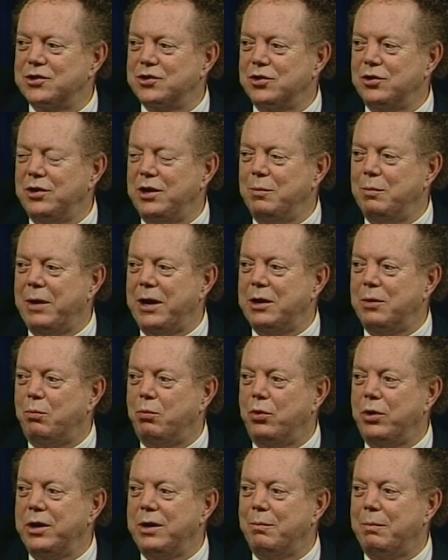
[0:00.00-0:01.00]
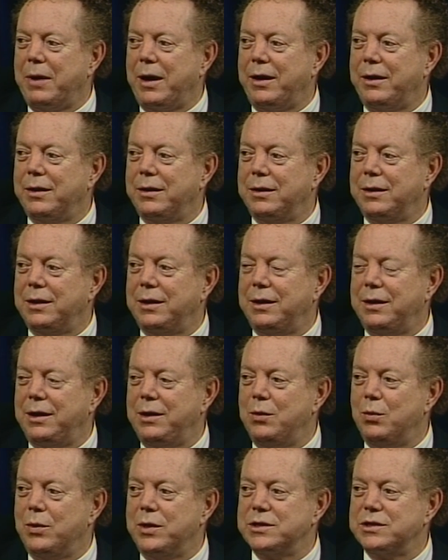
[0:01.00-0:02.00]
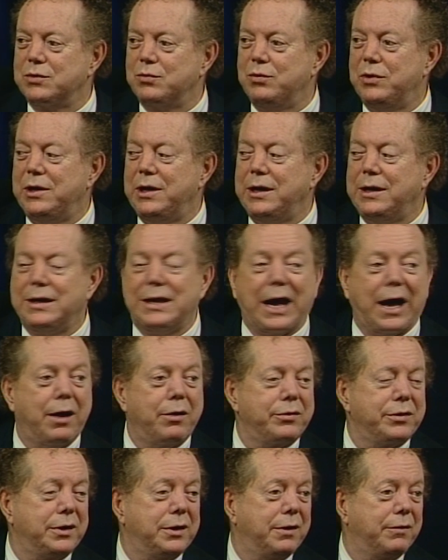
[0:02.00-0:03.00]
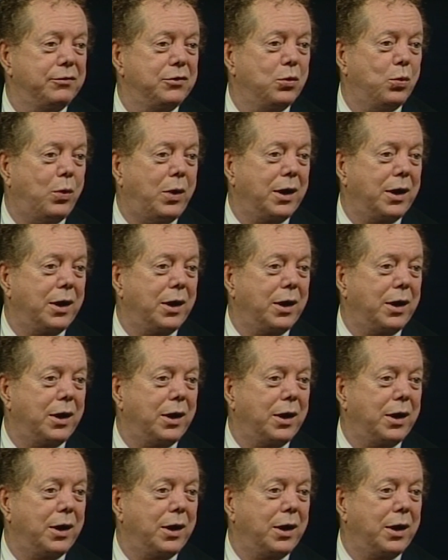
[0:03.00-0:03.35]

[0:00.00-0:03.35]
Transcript: certainly made a point about he wasn't really endowed enough